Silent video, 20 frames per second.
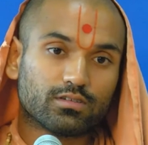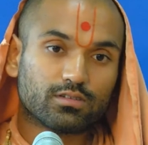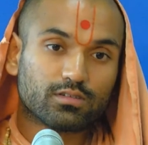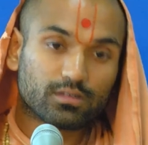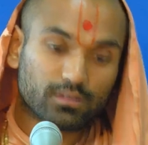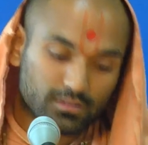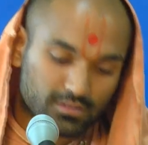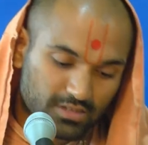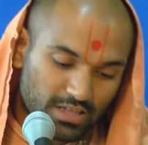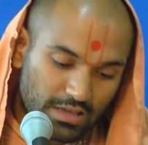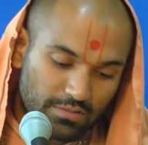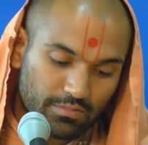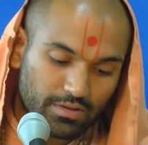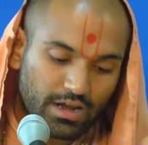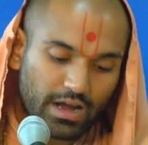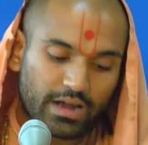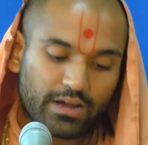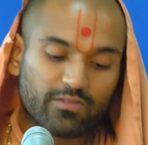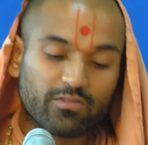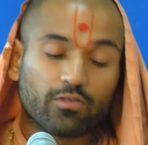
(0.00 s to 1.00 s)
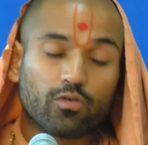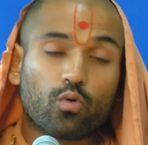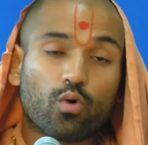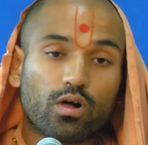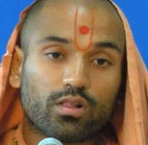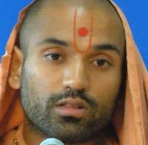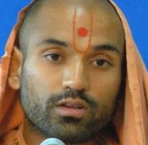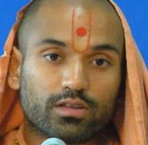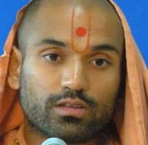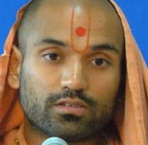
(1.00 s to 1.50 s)
the same kind of
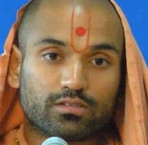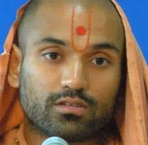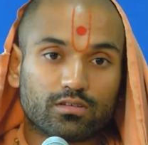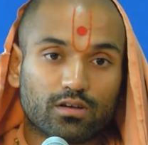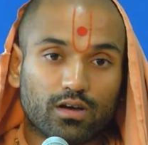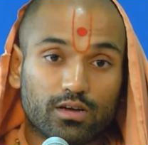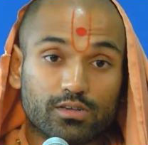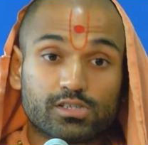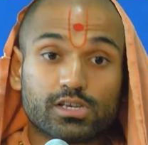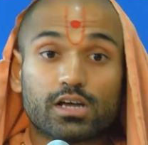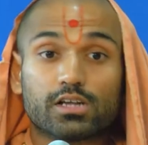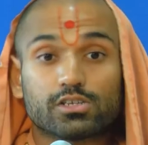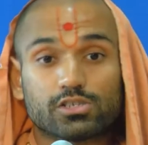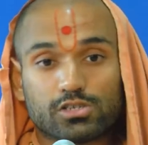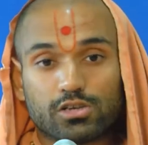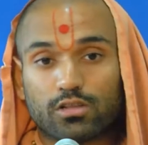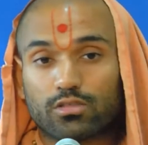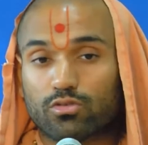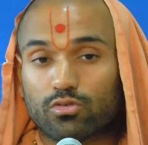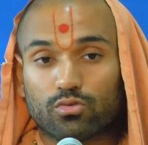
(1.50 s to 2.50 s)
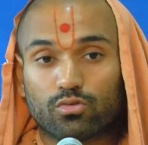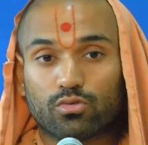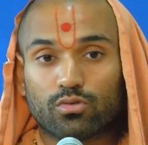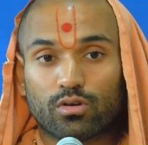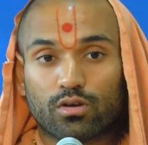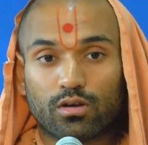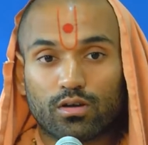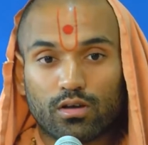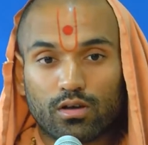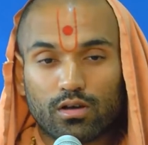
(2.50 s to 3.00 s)
qualities, Ajat Shatru,
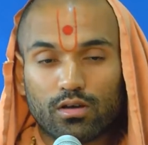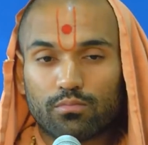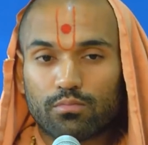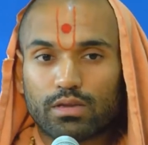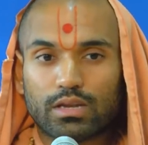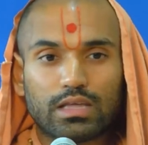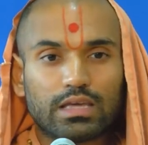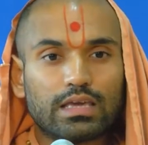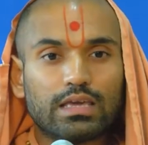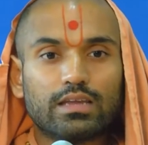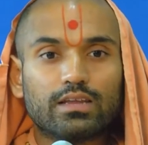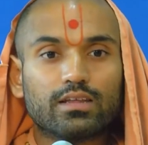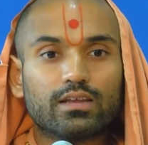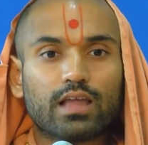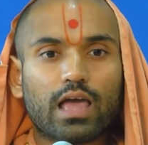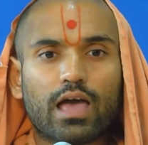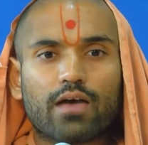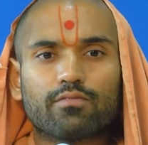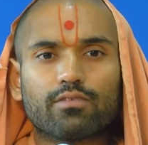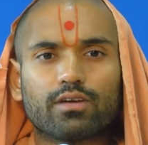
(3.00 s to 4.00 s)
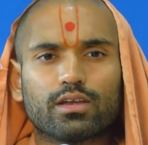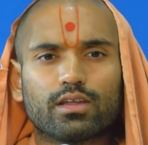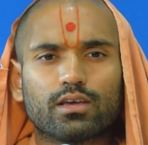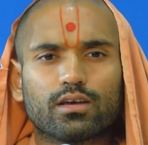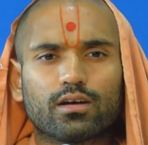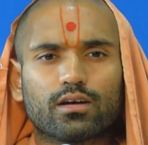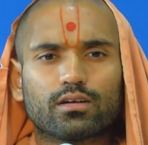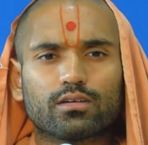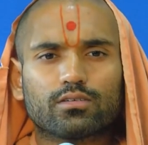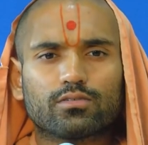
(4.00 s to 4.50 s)
meaning he didn't have any
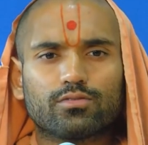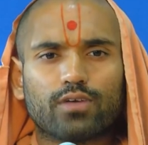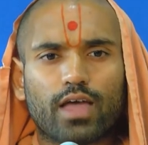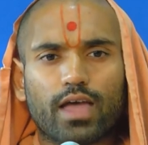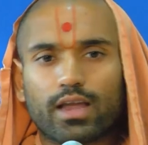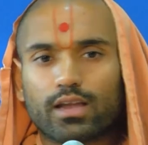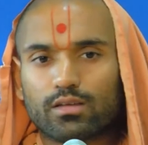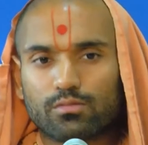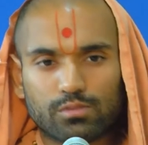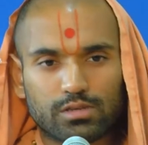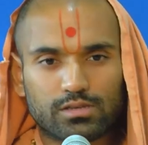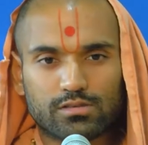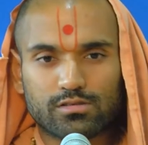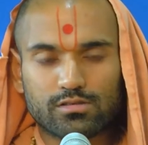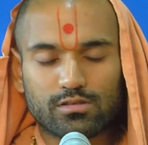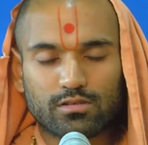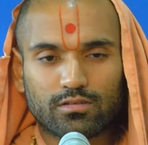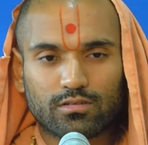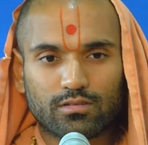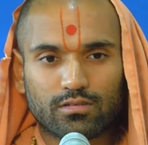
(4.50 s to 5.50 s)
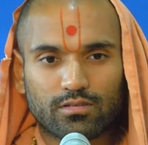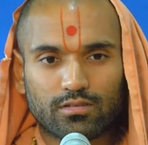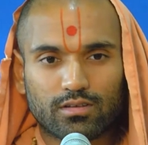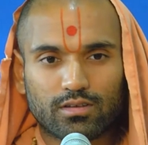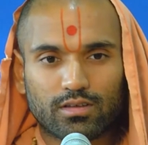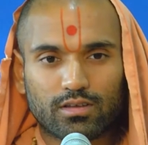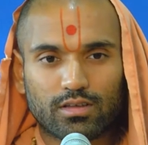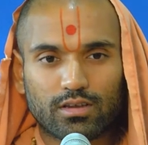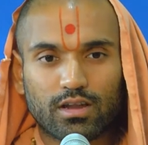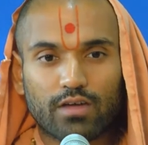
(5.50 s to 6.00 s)
kind of enemies.
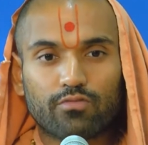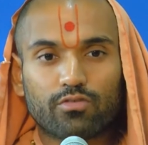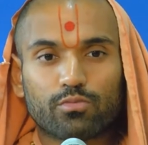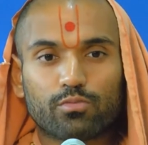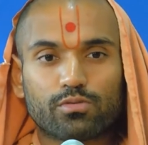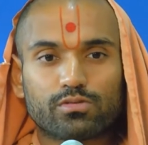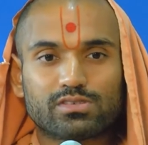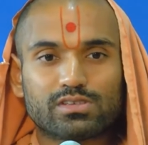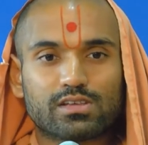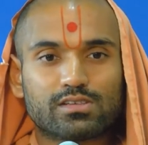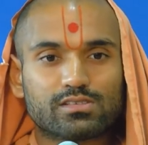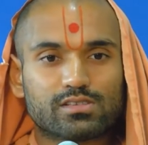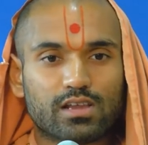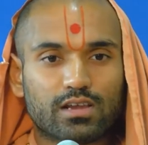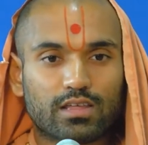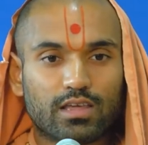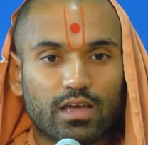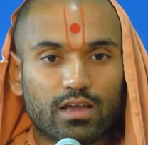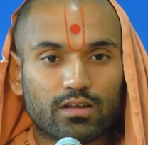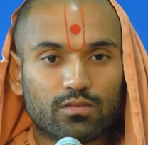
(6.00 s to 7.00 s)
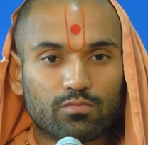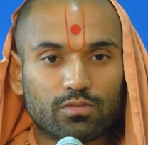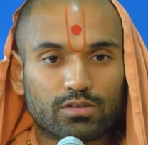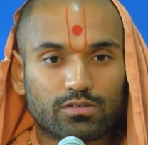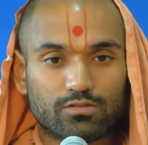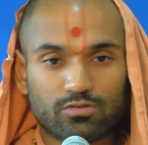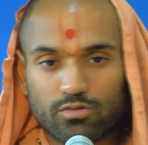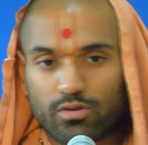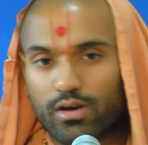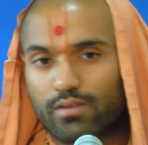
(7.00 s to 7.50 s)
He never possessed any enemies.
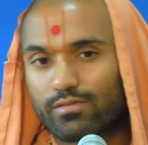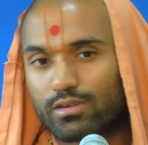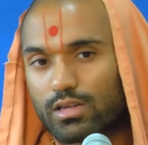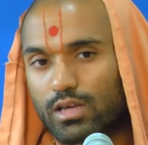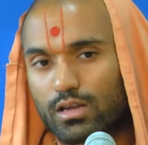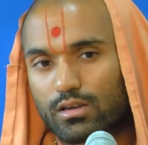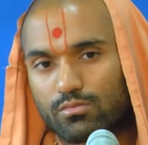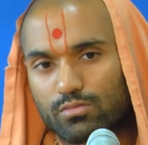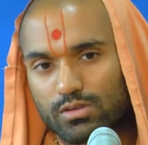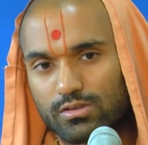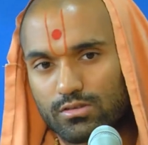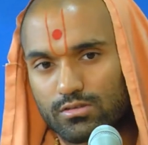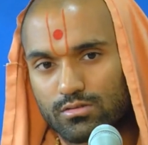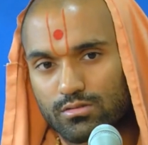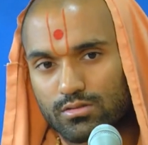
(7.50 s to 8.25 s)
Do you have any enemies?